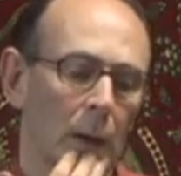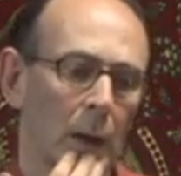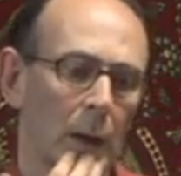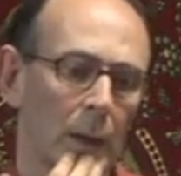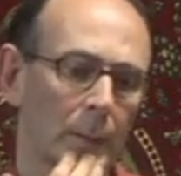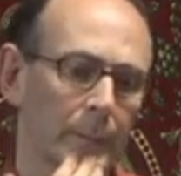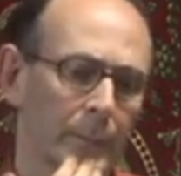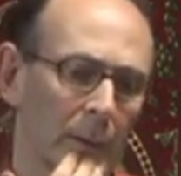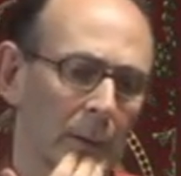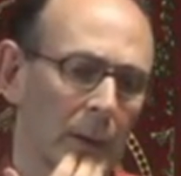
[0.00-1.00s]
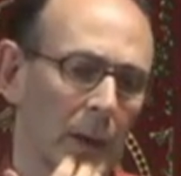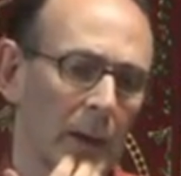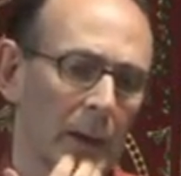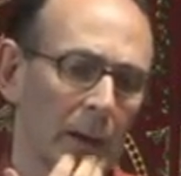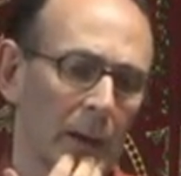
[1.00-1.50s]

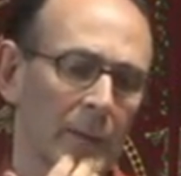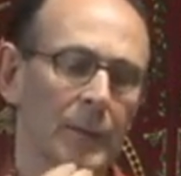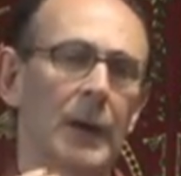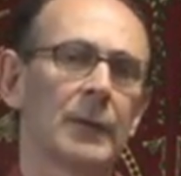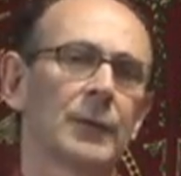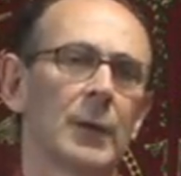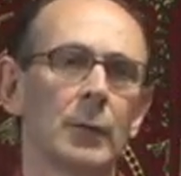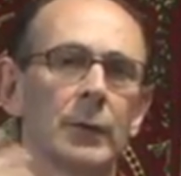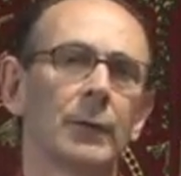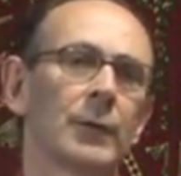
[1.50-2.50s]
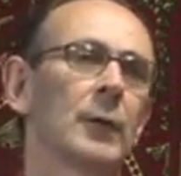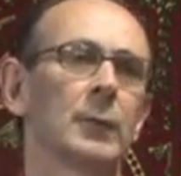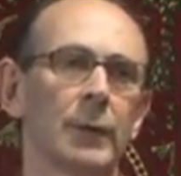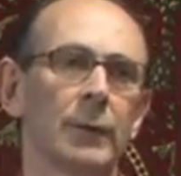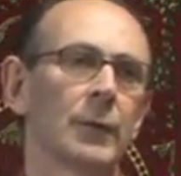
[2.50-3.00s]
And so on and
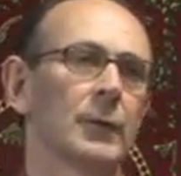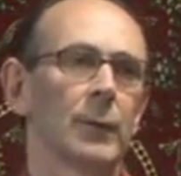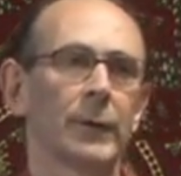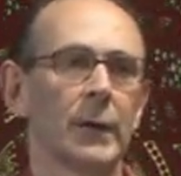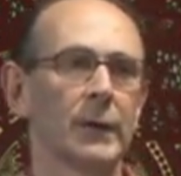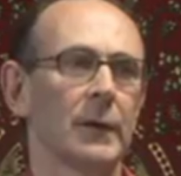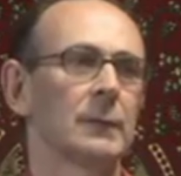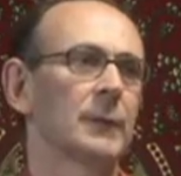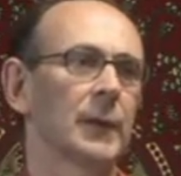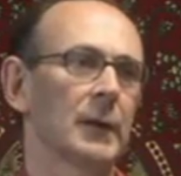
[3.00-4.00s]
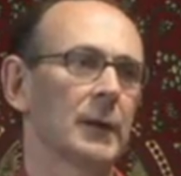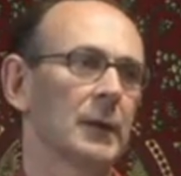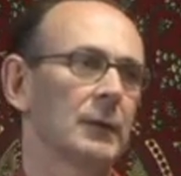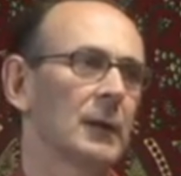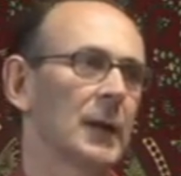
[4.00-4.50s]
so on and so forth. And I don't think I
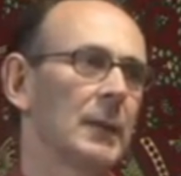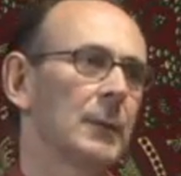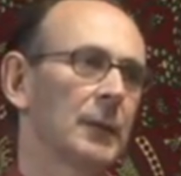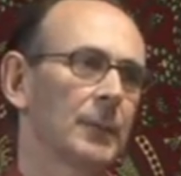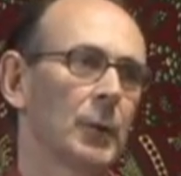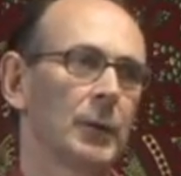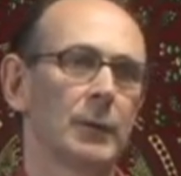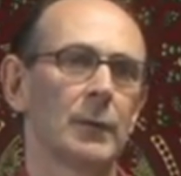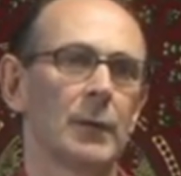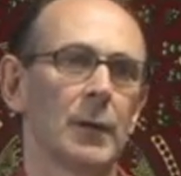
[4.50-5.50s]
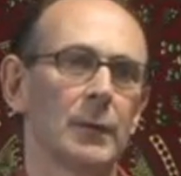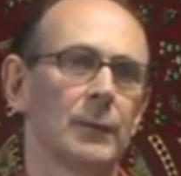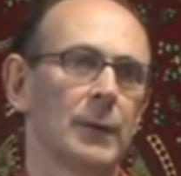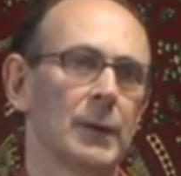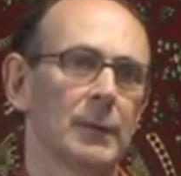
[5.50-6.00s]
need to labour this point.
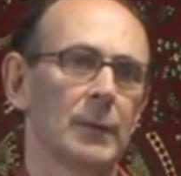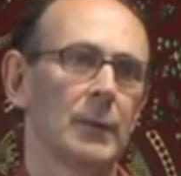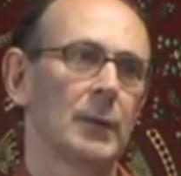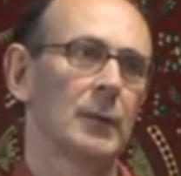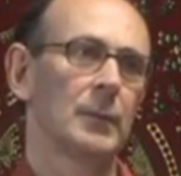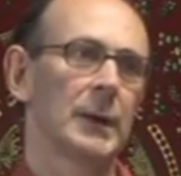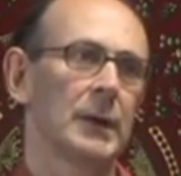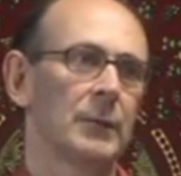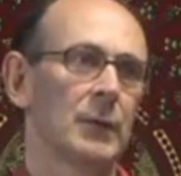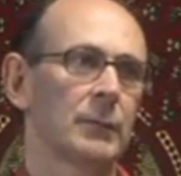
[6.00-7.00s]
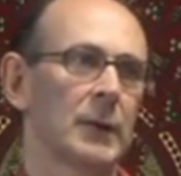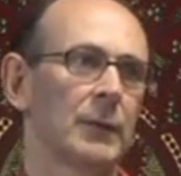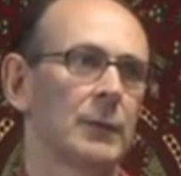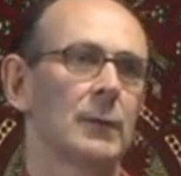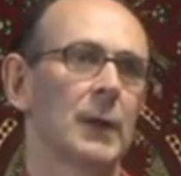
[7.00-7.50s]
Hopefully, many of you have
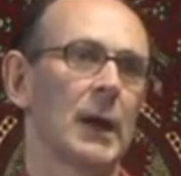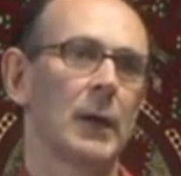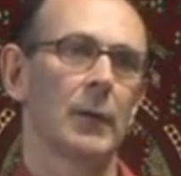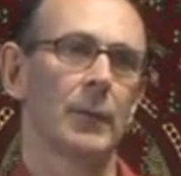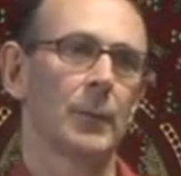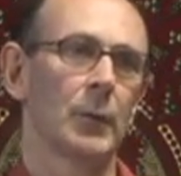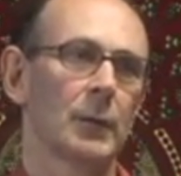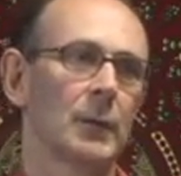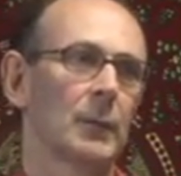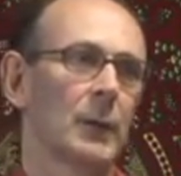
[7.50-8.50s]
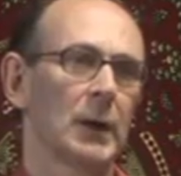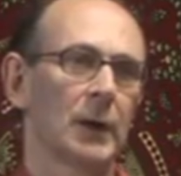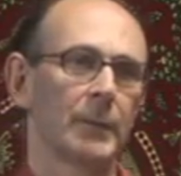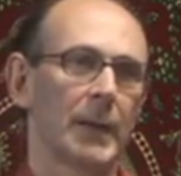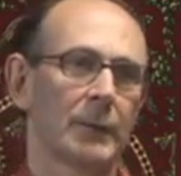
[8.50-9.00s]
read Sue Gerhardt's book, Why
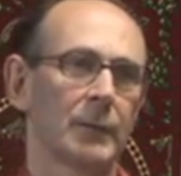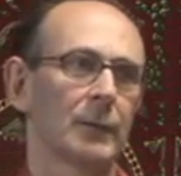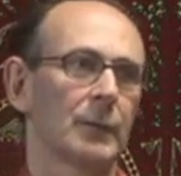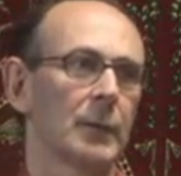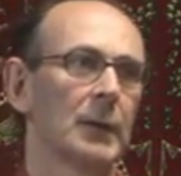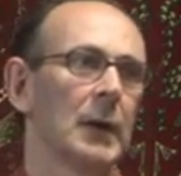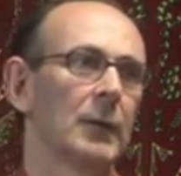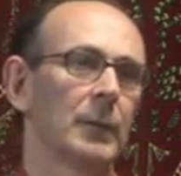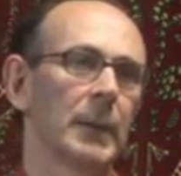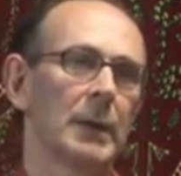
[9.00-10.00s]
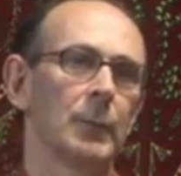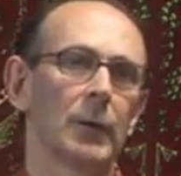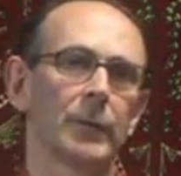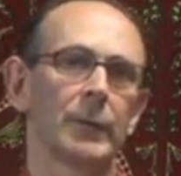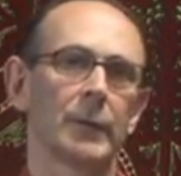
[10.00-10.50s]
Love Matters. There are many
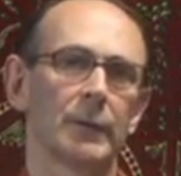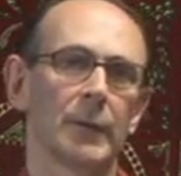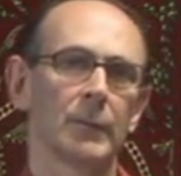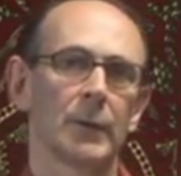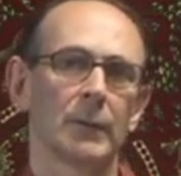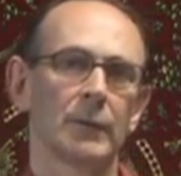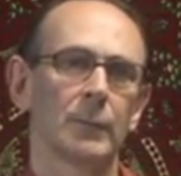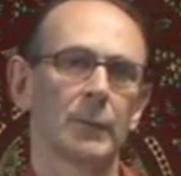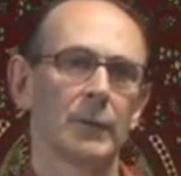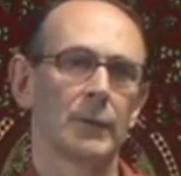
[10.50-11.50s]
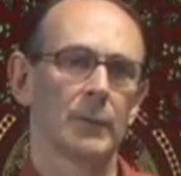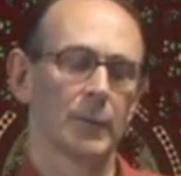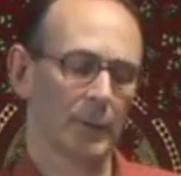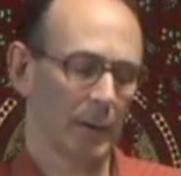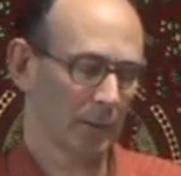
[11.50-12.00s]
books on this subject which
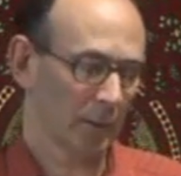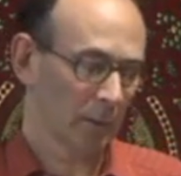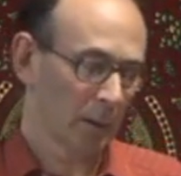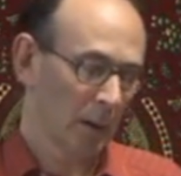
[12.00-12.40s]
present it.